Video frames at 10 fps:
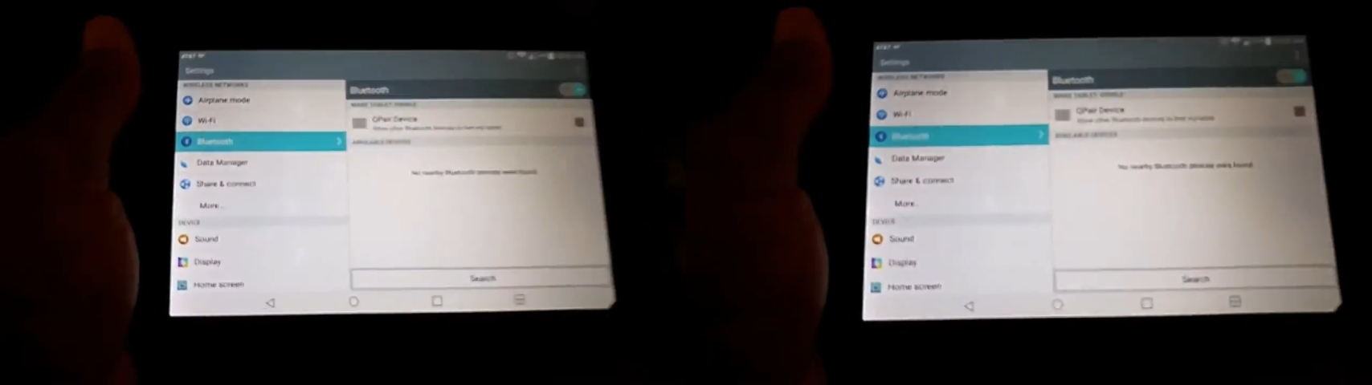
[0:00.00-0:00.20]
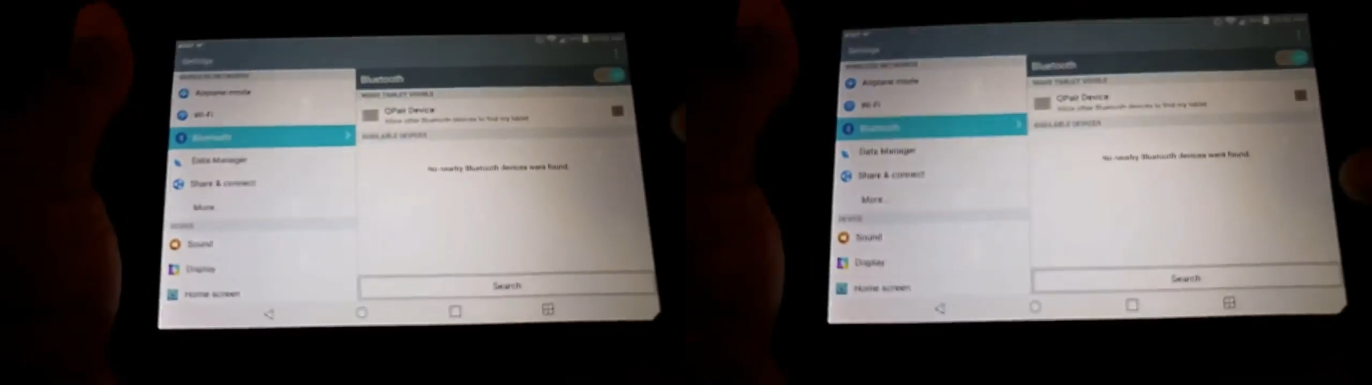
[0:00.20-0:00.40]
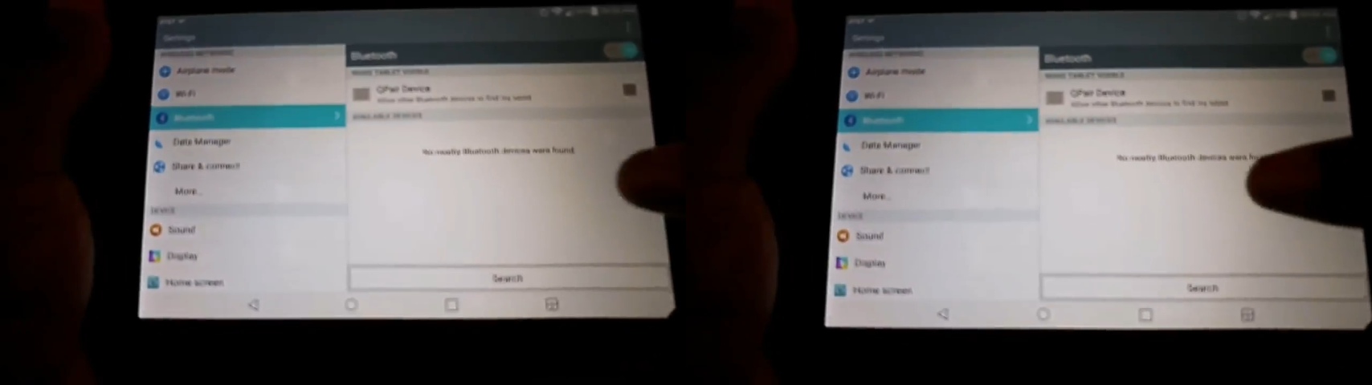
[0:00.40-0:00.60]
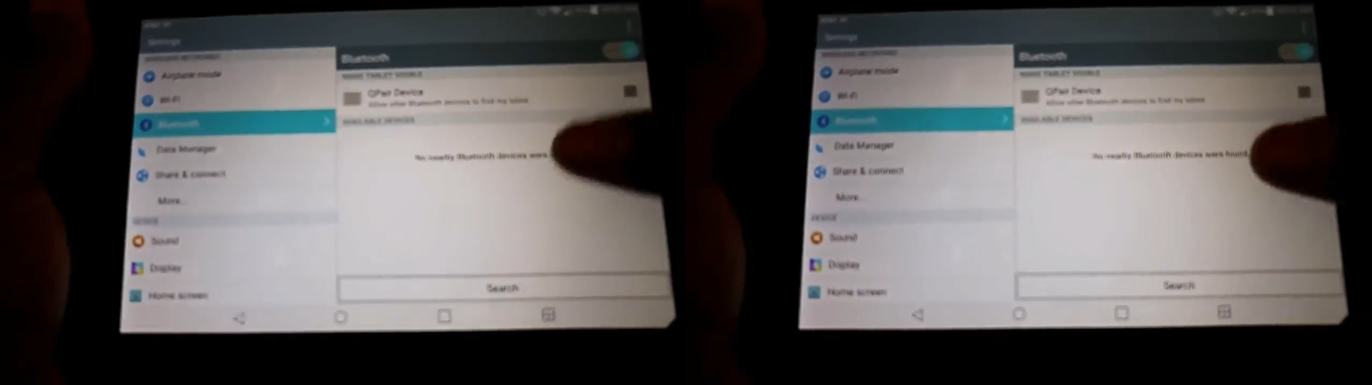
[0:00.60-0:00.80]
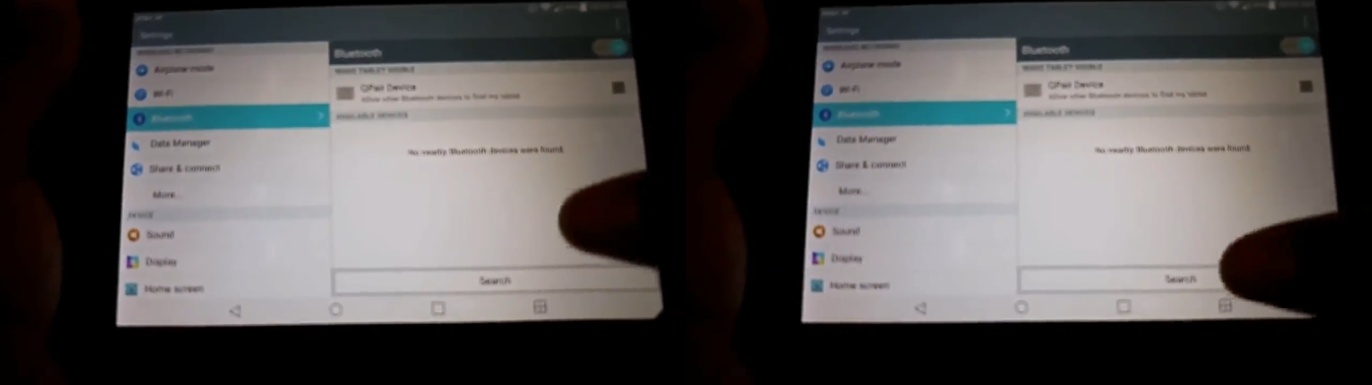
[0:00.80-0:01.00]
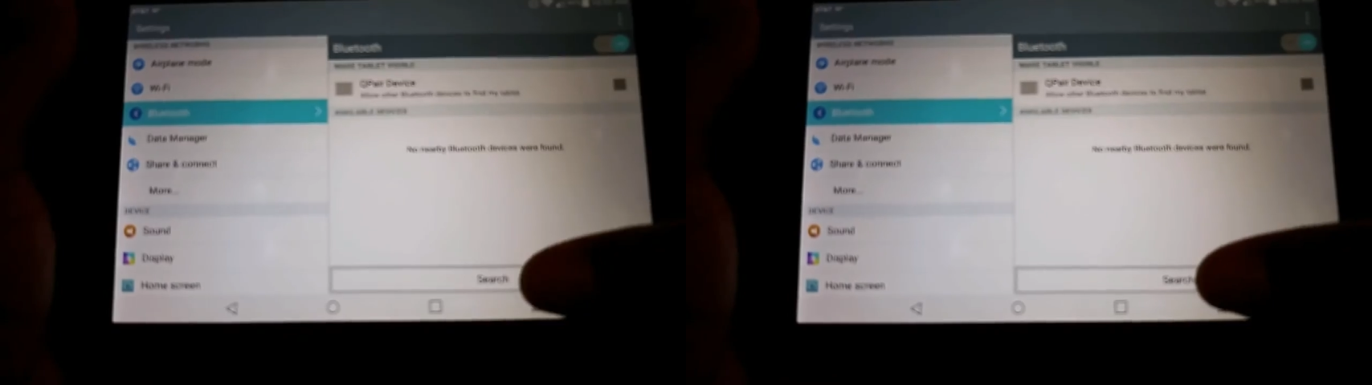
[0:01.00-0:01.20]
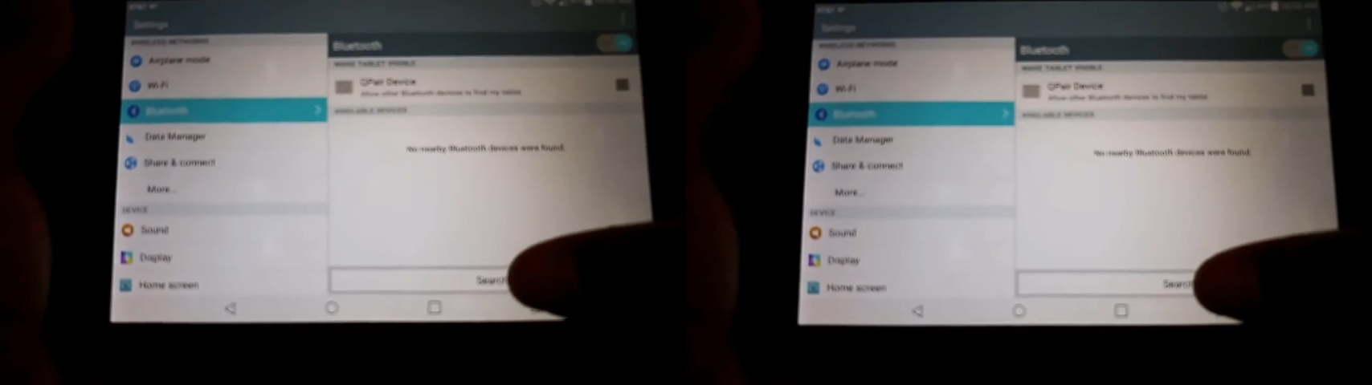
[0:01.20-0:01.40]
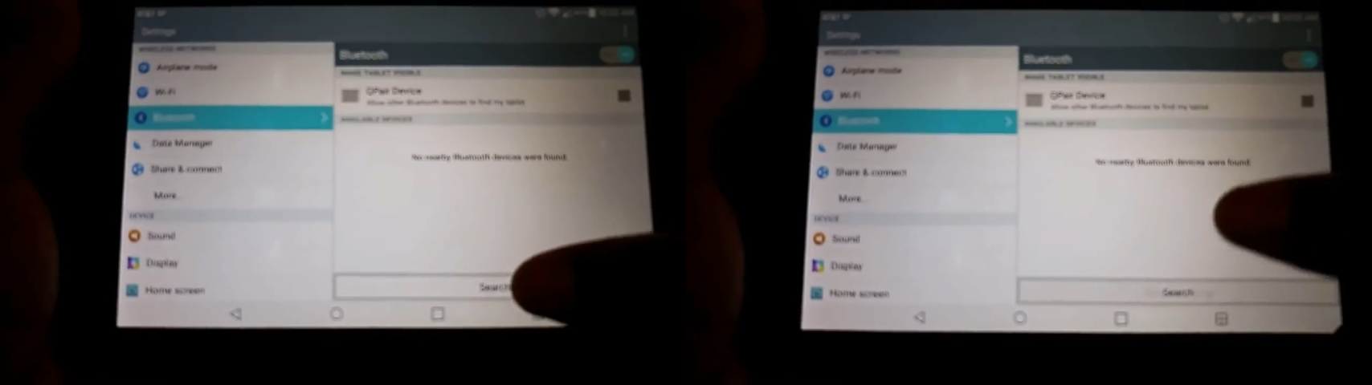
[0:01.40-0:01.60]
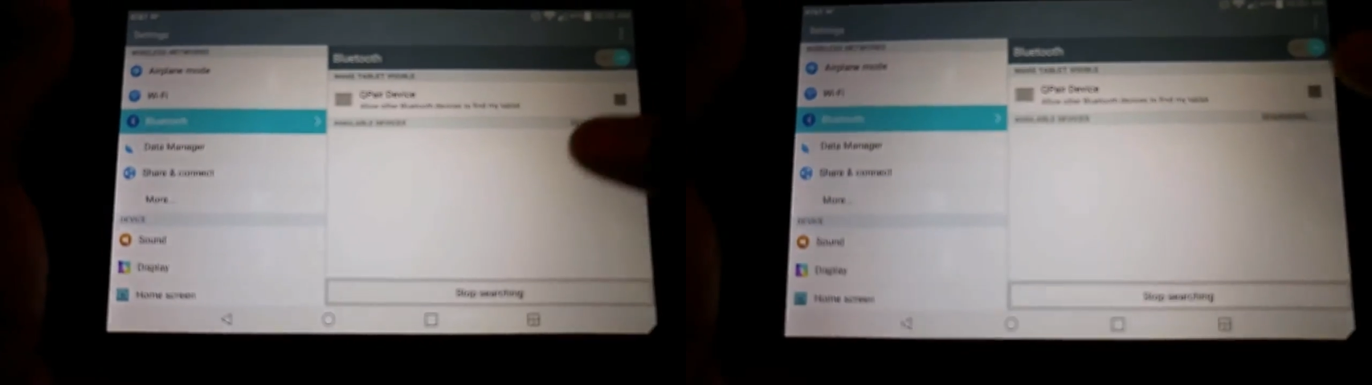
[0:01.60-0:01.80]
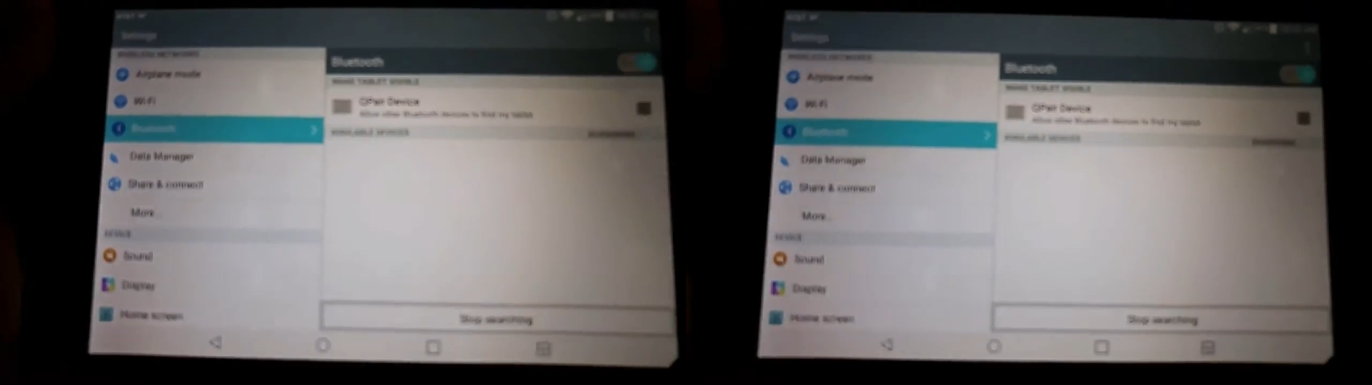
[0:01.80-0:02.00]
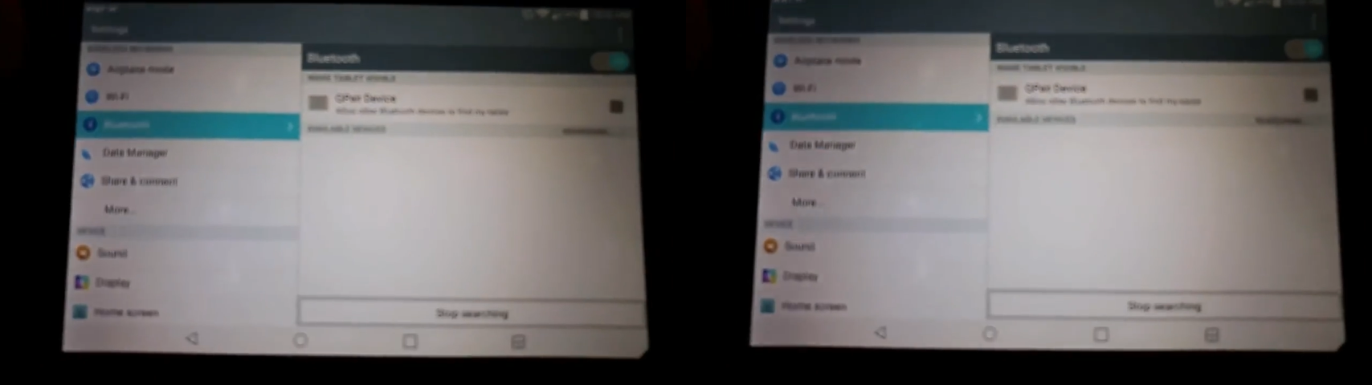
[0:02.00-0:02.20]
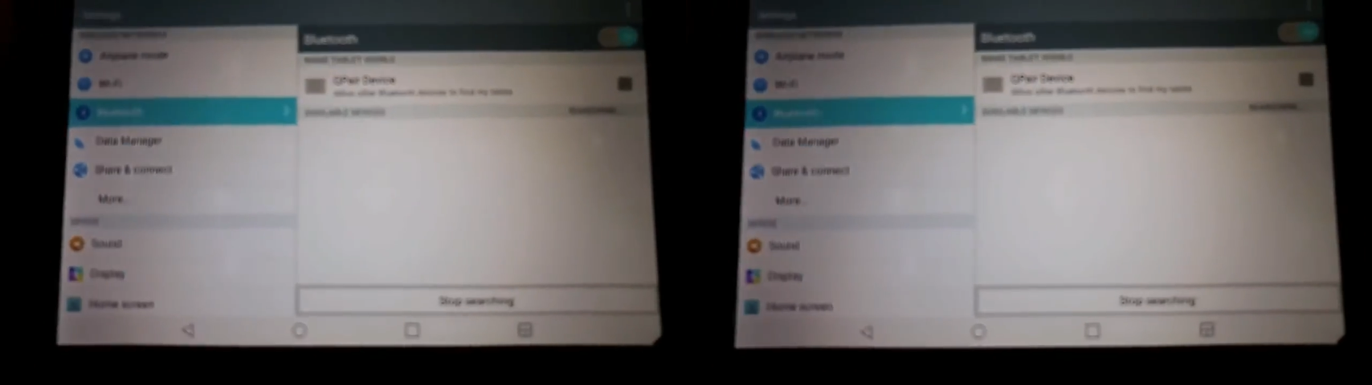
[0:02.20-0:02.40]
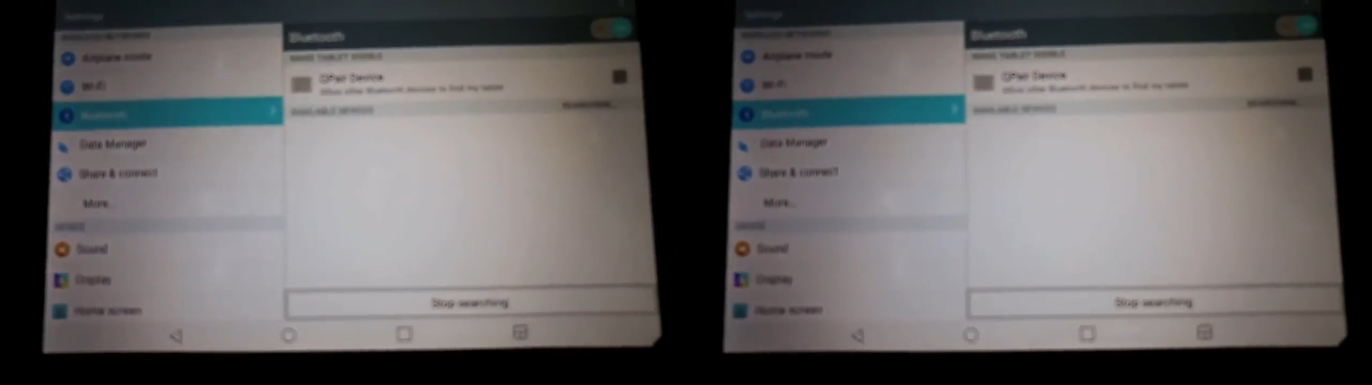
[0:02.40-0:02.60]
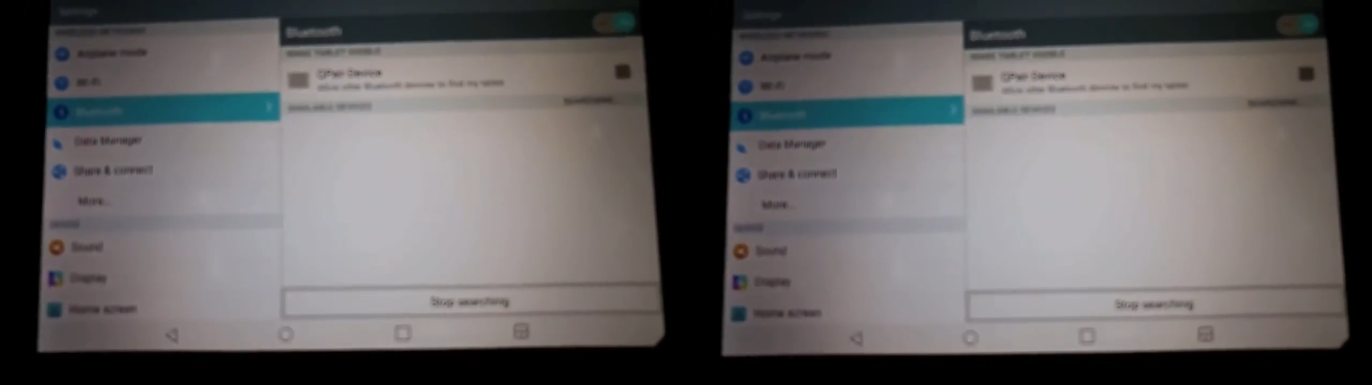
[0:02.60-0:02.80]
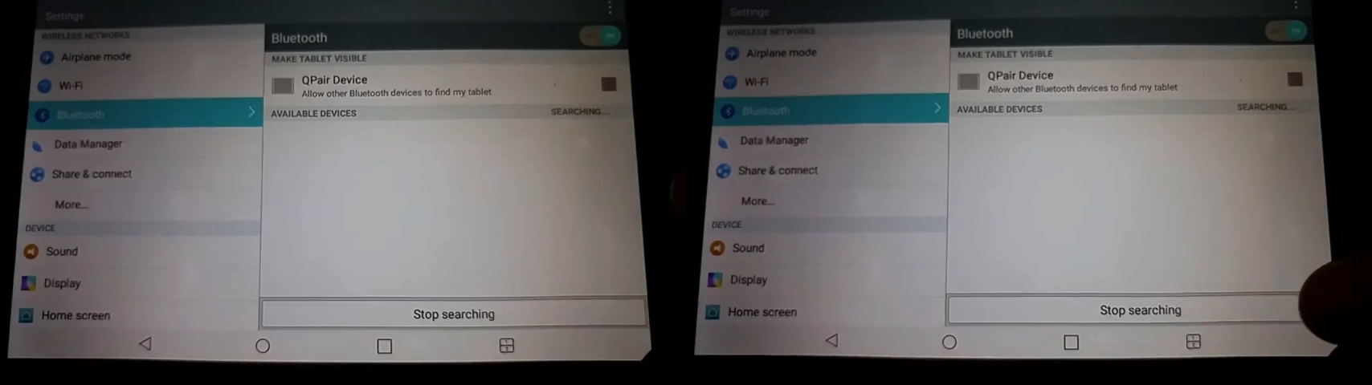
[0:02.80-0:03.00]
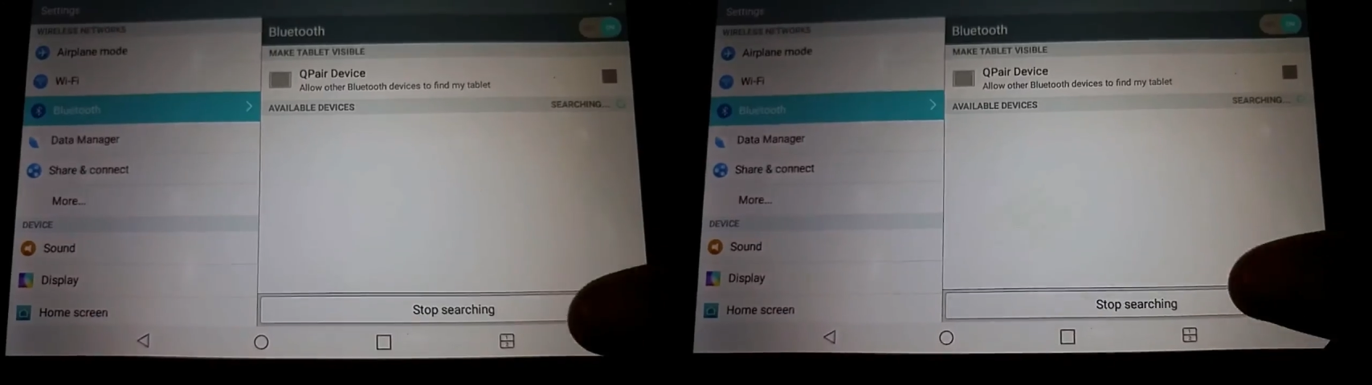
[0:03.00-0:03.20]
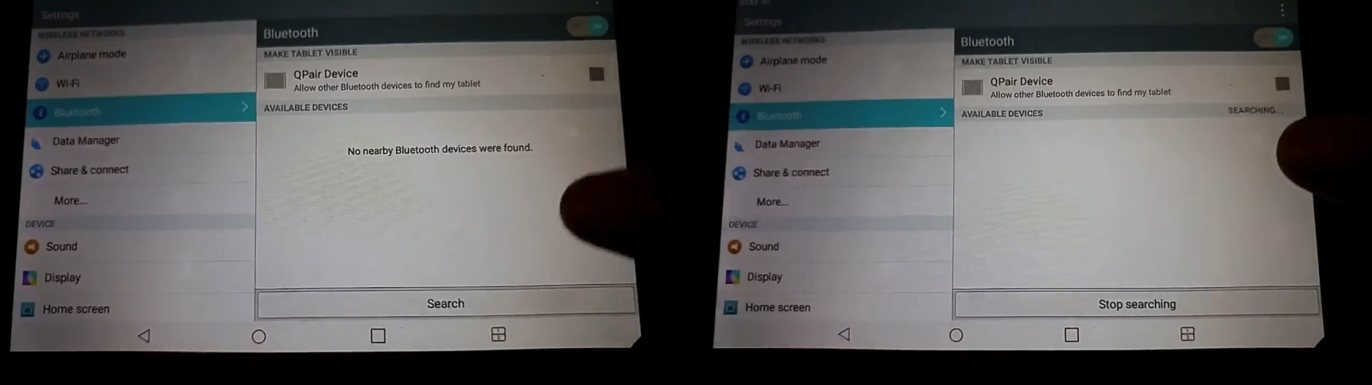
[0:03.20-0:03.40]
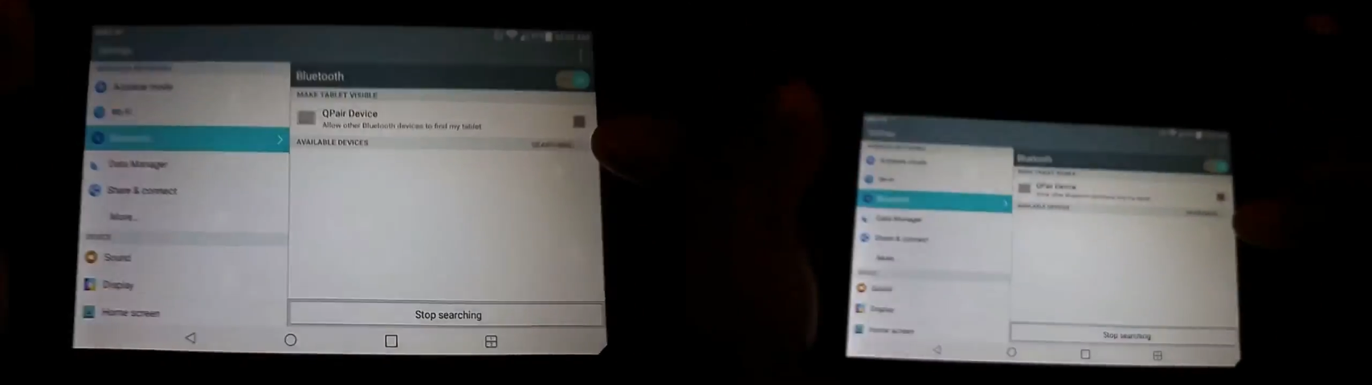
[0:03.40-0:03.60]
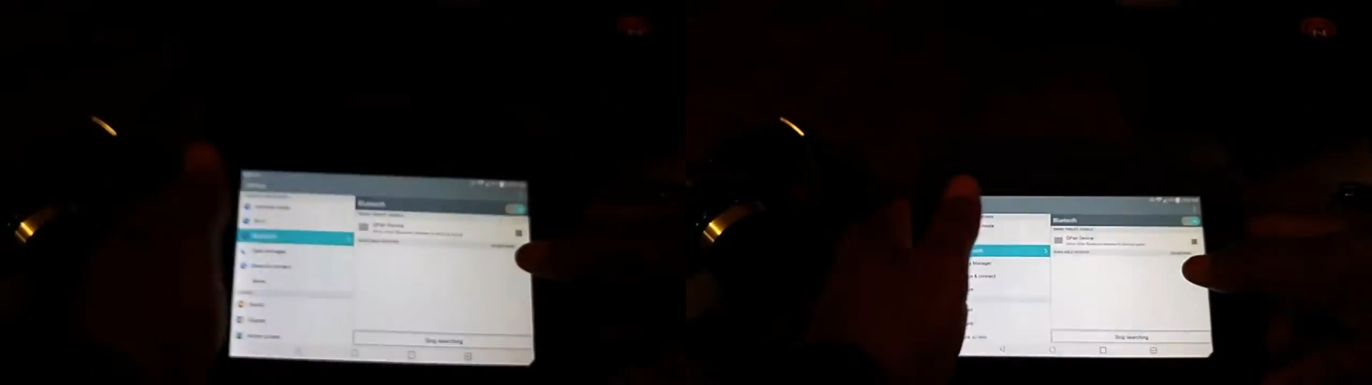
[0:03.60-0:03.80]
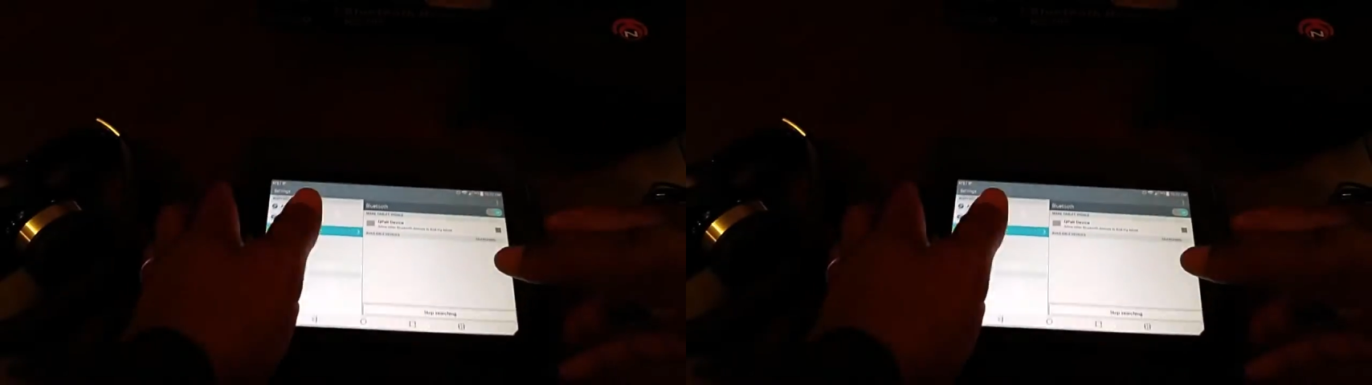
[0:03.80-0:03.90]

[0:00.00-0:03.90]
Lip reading: No face is visible, so there are no lips to read.